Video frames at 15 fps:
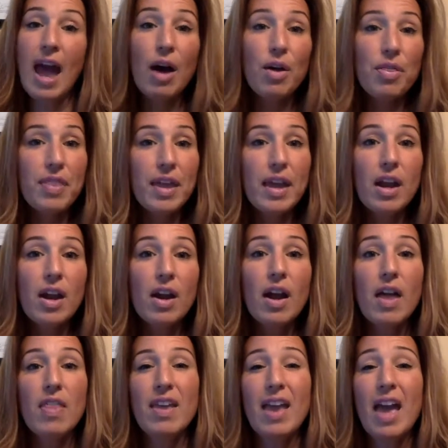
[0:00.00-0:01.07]
out there
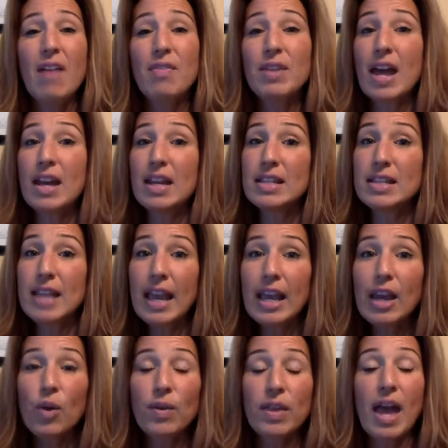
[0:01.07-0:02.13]
and they haven't had a
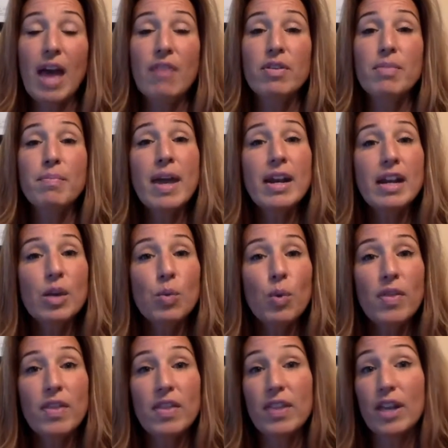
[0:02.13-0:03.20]
date or they haven't met
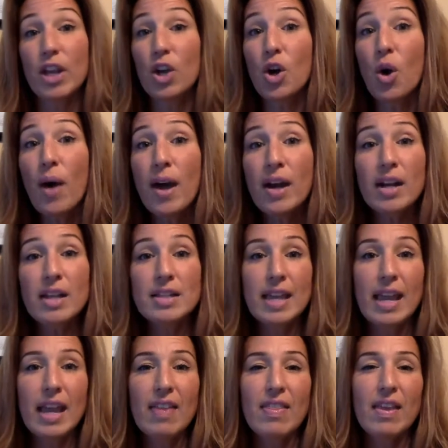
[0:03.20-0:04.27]
anyone that they can go out on a
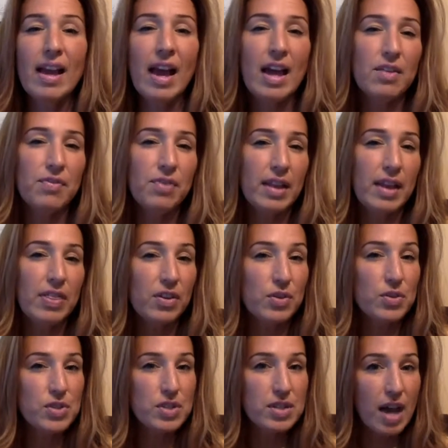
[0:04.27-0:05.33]
date and they kind of feel like they're
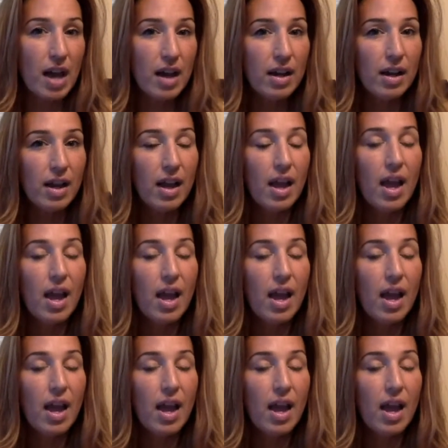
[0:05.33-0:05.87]
stuck.